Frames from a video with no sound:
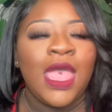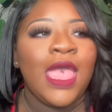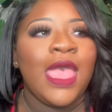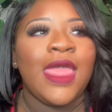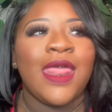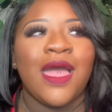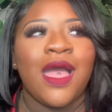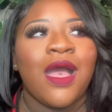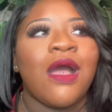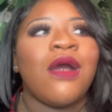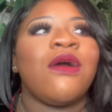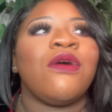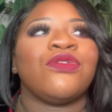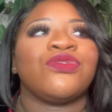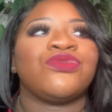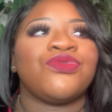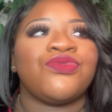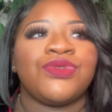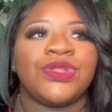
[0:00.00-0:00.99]
And all
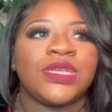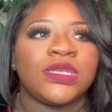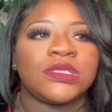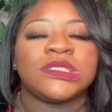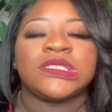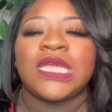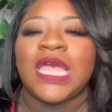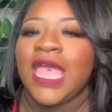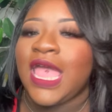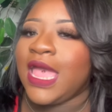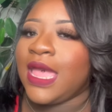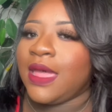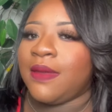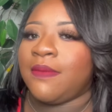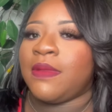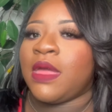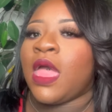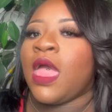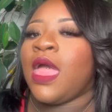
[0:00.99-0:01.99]
through this
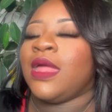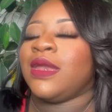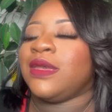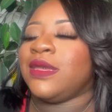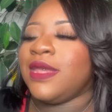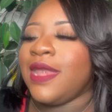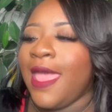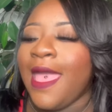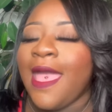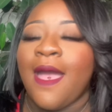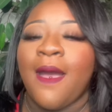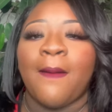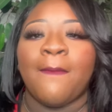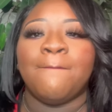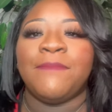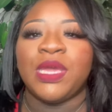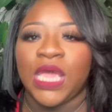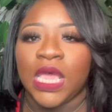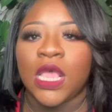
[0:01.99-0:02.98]
time, now
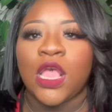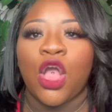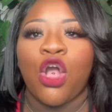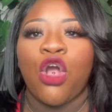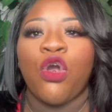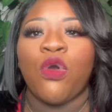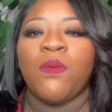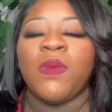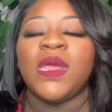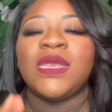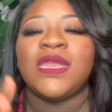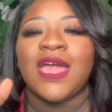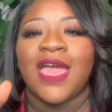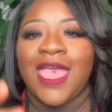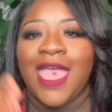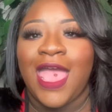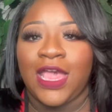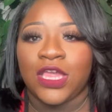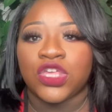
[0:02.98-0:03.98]
big homie
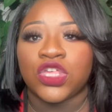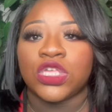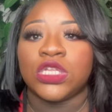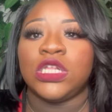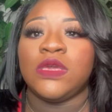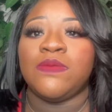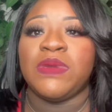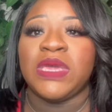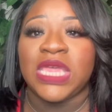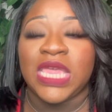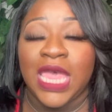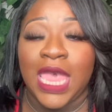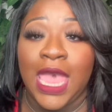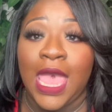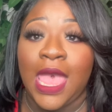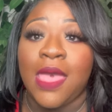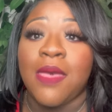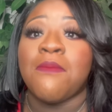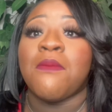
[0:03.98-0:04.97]
done actually
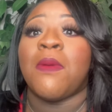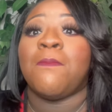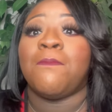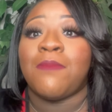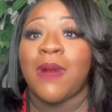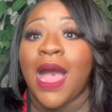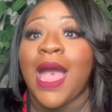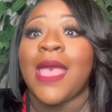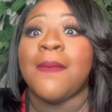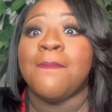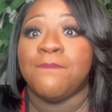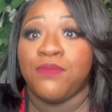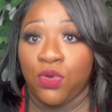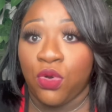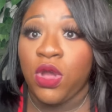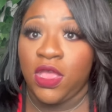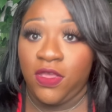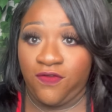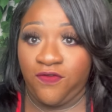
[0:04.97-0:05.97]
became my
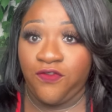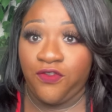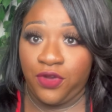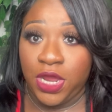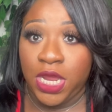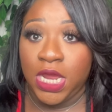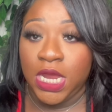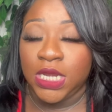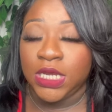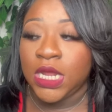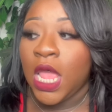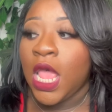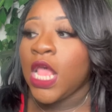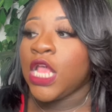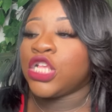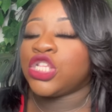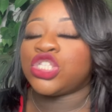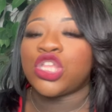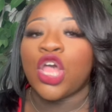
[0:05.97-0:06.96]
boyfriend.
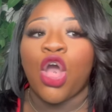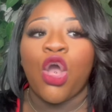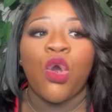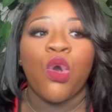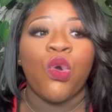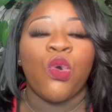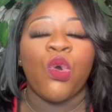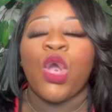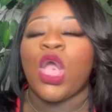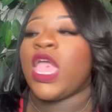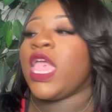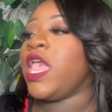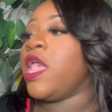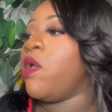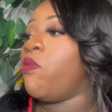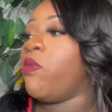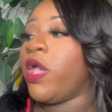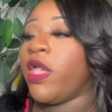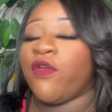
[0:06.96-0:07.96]
So
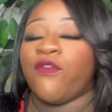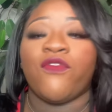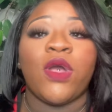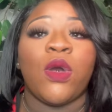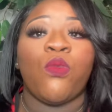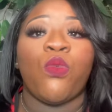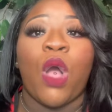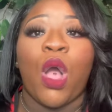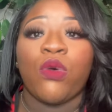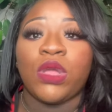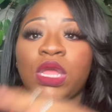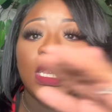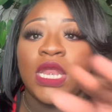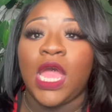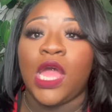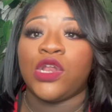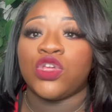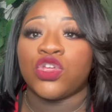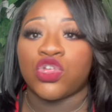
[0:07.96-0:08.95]
he went from walking
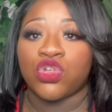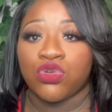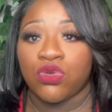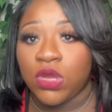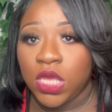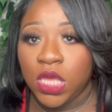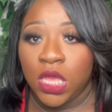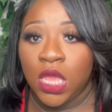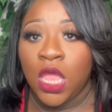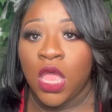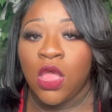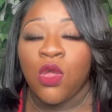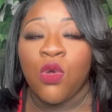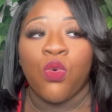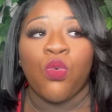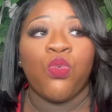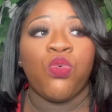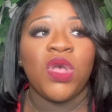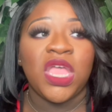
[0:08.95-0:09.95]
down the street
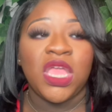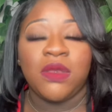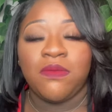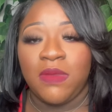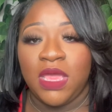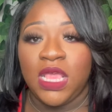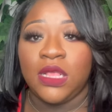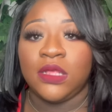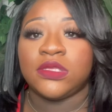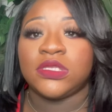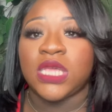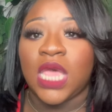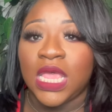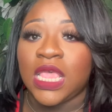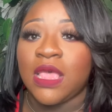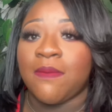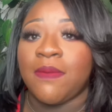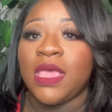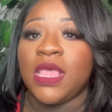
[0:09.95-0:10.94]
with me,
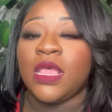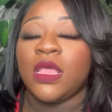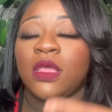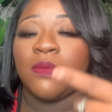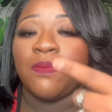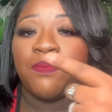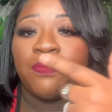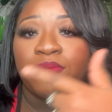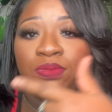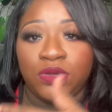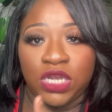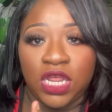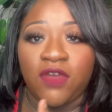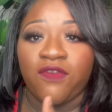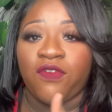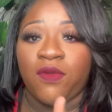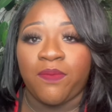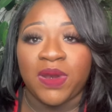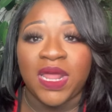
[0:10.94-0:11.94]
taking me
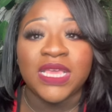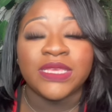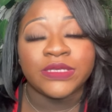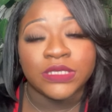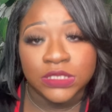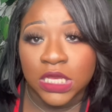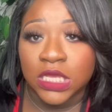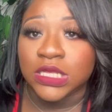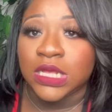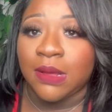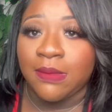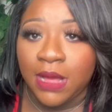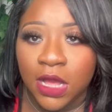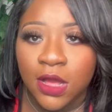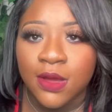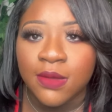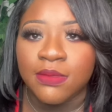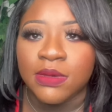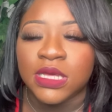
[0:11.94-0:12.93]
different places because I'm
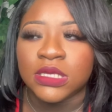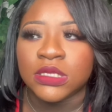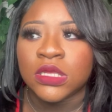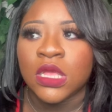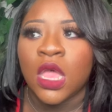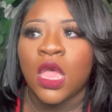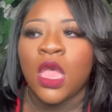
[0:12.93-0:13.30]
homeless,